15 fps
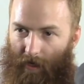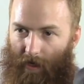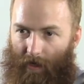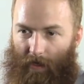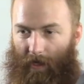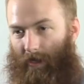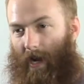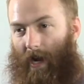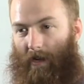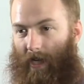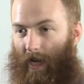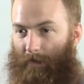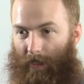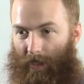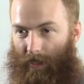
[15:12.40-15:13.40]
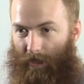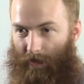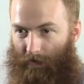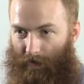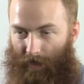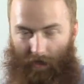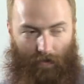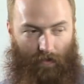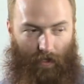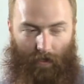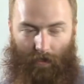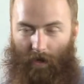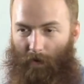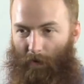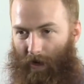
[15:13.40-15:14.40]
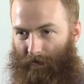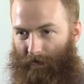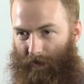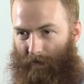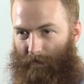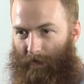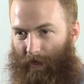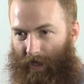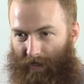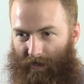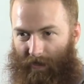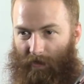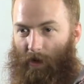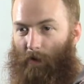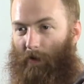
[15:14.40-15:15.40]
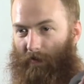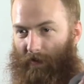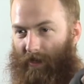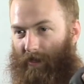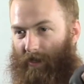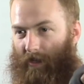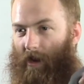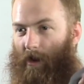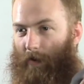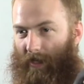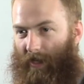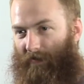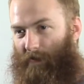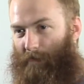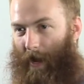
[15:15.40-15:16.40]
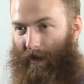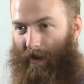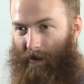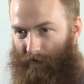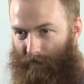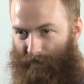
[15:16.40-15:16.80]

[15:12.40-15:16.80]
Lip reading: The entire time it's in you. There's nowhere for there's nowhere for this to go except for back out.